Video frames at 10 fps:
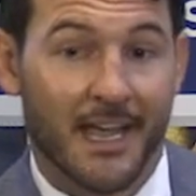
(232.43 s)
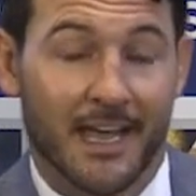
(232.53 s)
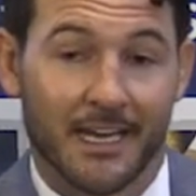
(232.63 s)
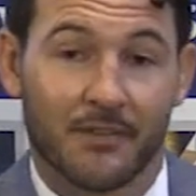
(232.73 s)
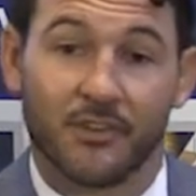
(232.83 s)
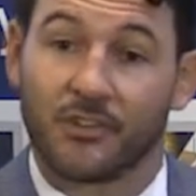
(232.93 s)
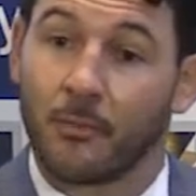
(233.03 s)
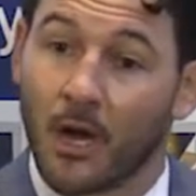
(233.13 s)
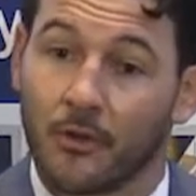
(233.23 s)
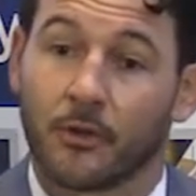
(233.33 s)
and even
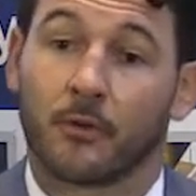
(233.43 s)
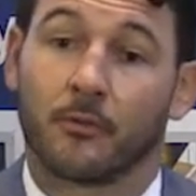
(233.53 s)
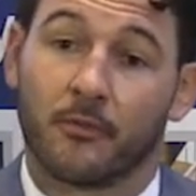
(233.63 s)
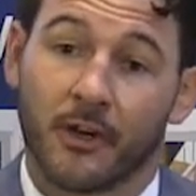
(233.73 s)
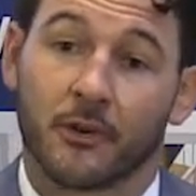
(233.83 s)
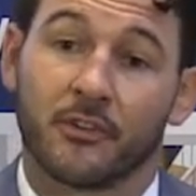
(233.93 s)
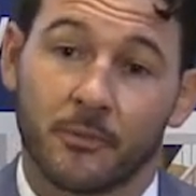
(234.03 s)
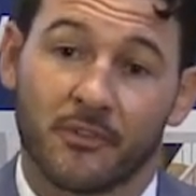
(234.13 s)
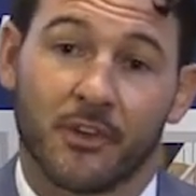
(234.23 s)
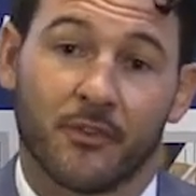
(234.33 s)
some other very
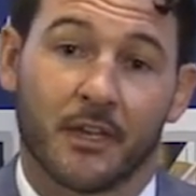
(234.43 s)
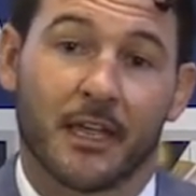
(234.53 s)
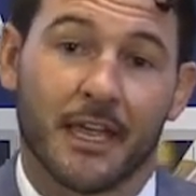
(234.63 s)
specific